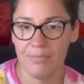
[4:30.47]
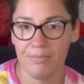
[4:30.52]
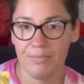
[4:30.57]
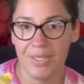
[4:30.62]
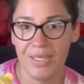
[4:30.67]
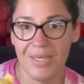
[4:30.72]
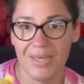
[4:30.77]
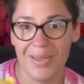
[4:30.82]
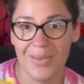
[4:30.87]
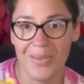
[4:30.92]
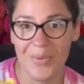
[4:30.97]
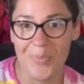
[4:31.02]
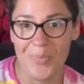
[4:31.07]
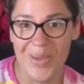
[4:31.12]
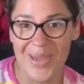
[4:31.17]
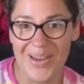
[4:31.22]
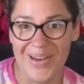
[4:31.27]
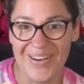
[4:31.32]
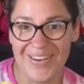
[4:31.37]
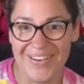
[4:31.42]
My yellow
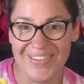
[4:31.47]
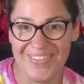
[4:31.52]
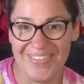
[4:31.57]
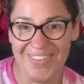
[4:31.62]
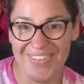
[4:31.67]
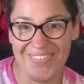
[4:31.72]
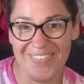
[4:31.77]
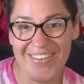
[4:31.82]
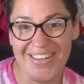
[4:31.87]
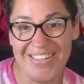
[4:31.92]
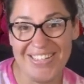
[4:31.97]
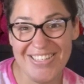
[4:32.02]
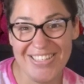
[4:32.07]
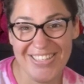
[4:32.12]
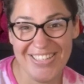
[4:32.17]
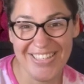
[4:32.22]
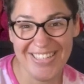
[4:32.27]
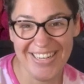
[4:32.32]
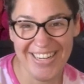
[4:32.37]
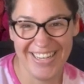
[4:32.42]
bear with the red
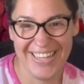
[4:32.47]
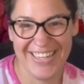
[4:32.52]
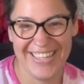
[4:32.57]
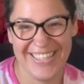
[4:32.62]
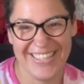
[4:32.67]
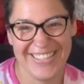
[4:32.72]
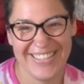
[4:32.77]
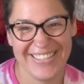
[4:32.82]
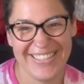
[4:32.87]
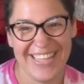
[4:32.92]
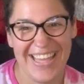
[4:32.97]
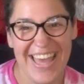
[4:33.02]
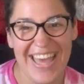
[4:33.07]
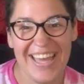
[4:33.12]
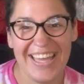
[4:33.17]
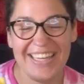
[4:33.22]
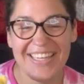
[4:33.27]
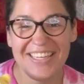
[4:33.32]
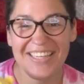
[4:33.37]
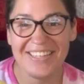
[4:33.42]
shirt.
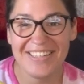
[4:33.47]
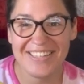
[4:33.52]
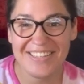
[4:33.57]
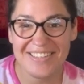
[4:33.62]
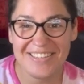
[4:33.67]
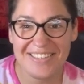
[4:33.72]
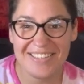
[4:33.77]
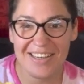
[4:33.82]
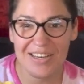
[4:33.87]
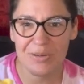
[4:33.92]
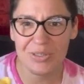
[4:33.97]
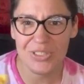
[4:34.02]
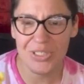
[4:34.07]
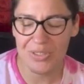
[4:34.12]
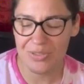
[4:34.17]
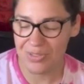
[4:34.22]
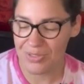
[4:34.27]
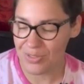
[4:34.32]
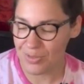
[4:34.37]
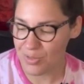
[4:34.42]
He didn't sell, which
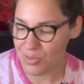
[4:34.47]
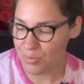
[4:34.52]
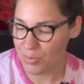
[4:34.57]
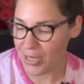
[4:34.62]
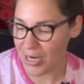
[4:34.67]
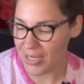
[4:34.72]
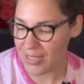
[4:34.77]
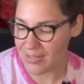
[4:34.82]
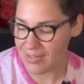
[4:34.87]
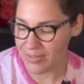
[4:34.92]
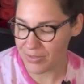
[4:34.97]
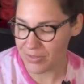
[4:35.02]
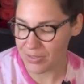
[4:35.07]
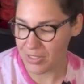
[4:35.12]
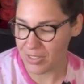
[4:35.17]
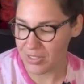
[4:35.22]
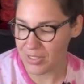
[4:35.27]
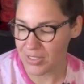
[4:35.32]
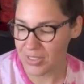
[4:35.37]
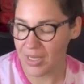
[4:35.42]
I was so surprised. There's
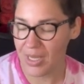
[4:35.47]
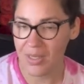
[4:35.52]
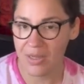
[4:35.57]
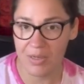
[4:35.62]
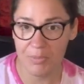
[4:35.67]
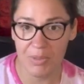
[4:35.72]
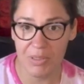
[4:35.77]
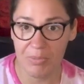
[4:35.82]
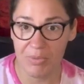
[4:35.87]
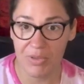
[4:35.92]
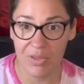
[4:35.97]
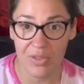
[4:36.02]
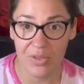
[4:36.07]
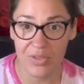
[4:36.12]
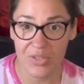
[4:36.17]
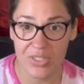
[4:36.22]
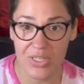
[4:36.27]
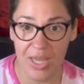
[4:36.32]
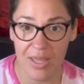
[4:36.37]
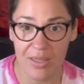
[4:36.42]
a ton of people that
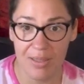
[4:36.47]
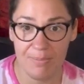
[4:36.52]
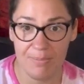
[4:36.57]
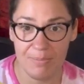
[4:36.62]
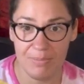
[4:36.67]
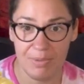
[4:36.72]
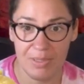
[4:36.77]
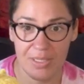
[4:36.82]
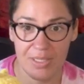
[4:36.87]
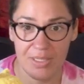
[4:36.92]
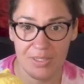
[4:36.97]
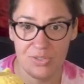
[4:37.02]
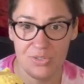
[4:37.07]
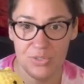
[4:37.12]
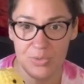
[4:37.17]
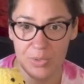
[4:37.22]
looked at him, but he's